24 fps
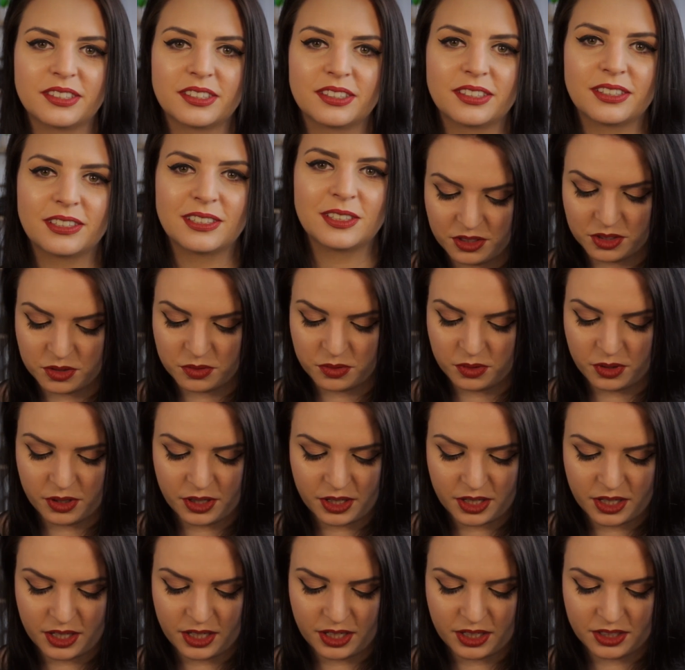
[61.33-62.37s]
Got news for
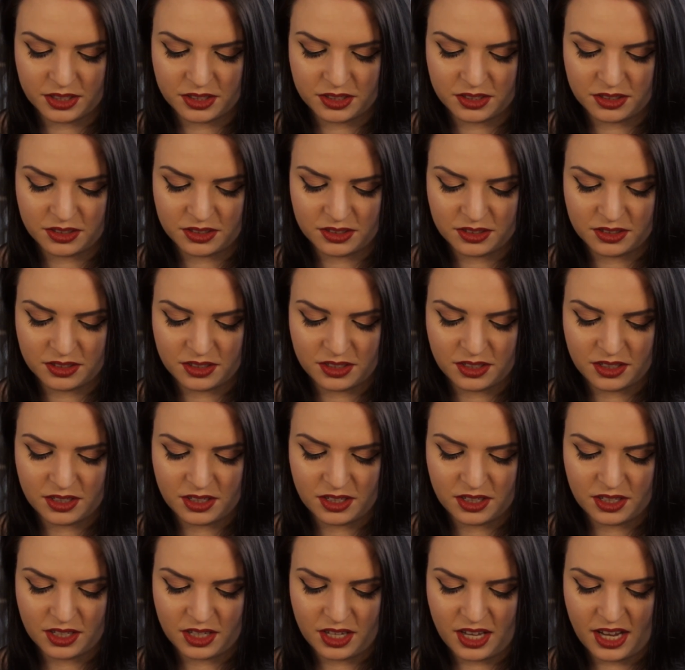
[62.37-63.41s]
you, kids.
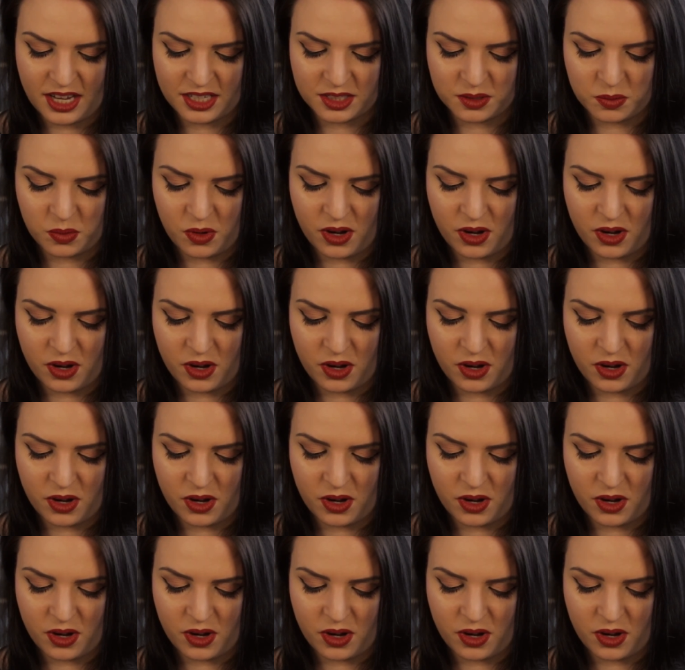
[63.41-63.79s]
It gets